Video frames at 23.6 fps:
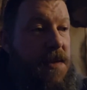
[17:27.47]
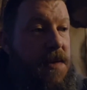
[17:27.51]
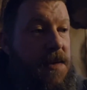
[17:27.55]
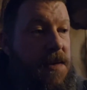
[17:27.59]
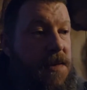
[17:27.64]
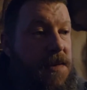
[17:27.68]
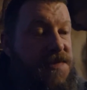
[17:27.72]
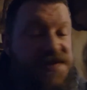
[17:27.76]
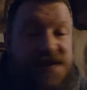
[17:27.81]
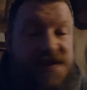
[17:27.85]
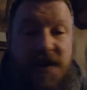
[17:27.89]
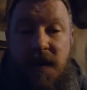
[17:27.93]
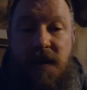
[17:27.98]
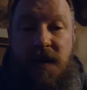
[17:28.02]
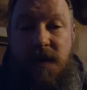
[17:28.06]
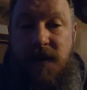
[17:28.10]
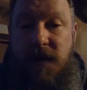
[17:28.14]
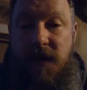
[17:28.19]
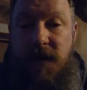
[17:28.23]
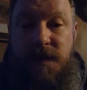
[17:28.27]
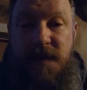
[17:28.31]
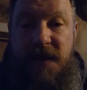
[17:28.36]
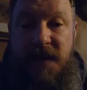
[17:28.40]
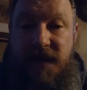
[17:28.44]
show a
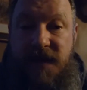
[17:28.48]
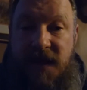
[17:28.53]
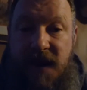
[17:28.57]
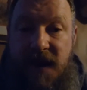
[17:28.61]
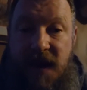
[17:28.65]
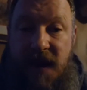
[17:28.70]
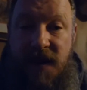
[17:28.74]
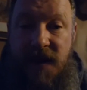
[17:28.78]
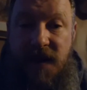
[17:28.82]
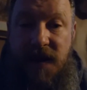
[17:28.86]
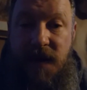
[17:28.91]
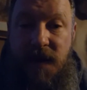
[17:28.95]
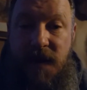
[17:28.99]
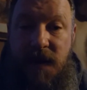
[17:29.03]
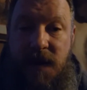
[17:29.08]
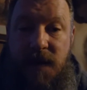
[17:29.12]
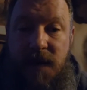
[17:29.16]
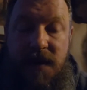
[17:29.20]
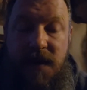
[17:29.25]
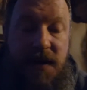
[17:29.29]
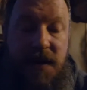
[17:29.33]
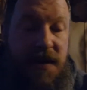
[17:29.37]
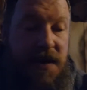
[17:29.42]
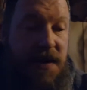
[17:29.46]
little bit that I know.
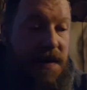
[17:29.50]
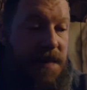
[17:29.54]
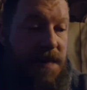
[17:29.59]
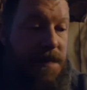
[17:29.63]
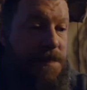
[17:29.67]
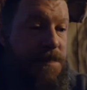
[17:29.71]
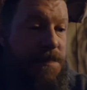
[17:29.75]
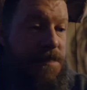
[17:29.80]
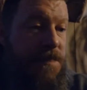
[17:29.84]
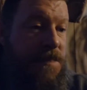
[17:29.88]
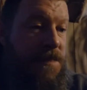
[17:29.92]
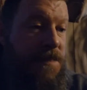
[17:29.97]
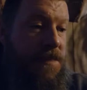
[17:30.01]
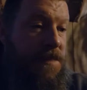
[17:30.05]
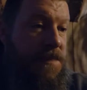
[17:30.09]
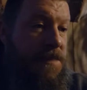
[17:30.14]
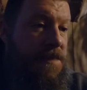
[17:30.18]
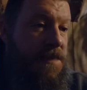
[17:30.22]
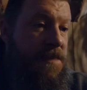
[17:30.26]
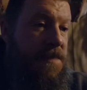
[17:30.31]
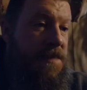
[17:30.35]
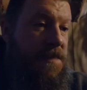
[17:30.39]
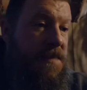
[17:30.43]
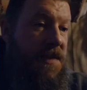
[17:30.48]

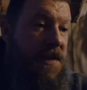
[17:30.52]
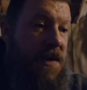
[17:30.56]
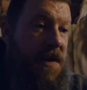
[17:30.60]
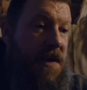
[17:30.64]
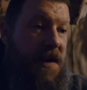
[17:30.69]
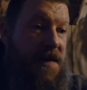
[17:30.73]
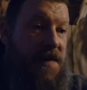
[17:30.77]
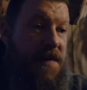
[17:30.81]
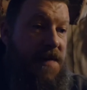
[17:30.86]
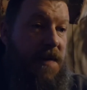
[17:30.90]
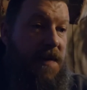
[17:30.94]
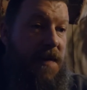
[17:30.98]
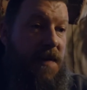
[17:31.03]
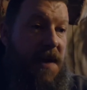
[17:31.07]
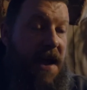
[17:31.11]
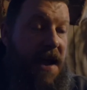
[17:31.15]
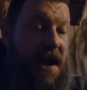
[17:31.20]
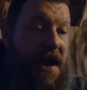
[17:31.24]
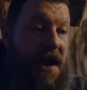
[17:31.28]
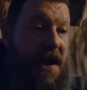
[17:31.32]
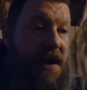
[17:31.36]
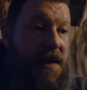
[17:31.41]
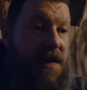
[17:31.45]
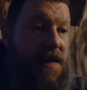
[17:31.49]
I do
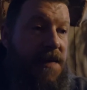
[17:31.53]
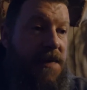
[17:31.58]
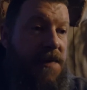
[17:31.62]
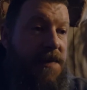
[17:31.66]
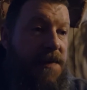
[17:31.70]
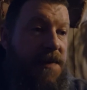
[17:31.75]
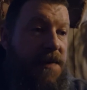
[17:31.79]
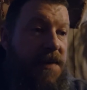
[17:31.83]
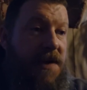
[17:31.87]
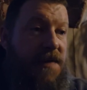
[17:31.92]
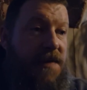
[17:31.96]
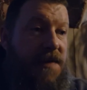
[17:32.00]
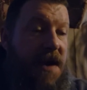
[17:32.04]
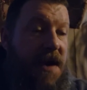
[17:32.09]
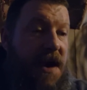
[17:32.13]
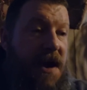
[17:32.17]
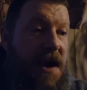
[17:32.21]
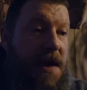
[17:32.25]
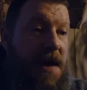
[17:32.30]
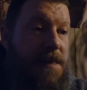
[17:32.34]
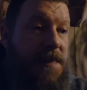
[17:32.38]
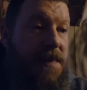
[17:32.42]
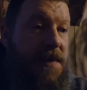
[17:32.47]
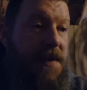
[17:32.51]
okay when I
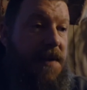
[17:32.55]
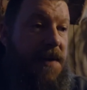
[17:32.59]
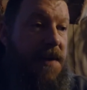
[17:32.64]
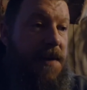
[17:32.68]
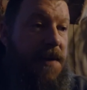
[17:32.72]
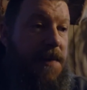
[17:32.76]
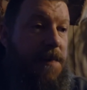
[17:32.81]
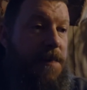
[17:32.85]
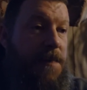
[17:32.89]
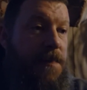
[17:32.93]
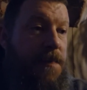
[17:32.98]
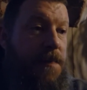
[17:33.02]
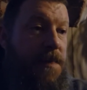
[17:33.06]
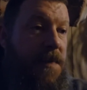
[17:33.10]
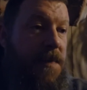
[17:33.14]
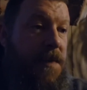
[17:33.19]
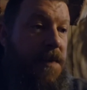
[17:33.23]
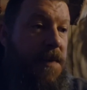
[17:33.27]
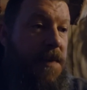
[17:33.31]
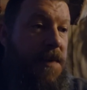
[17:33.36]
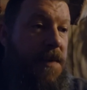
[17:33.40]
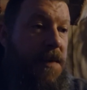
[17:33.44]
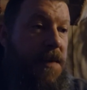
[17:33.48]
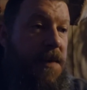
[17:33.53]
trap.
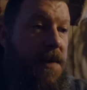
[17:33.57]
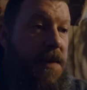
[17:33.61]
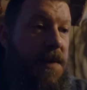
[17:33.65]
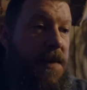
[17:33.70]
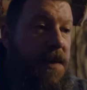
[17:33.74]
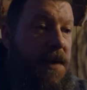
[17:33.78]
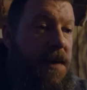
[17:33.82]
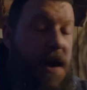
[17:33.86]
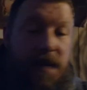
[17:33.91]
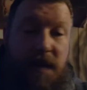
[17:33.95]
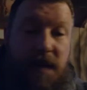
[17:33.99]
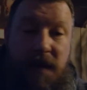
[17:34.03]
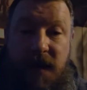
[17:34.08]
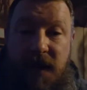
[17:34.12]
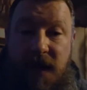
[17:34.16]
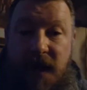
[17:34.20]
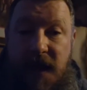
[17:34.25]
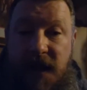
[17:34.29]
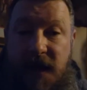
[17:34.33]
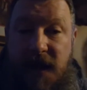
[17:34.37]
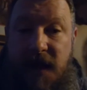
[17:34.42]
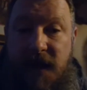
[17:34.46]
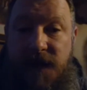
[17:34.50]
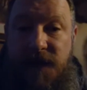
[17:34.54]
I really
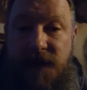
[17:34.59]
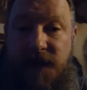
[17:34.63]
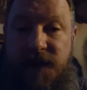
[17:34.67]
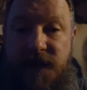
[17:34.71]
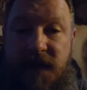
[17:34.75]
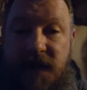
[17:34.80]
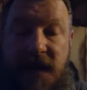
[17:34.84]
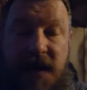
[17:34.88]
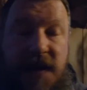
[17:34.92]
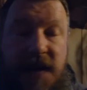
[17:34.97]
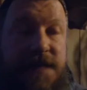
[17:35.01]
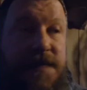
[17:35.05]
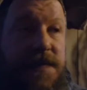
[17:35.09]
like hunting stuff.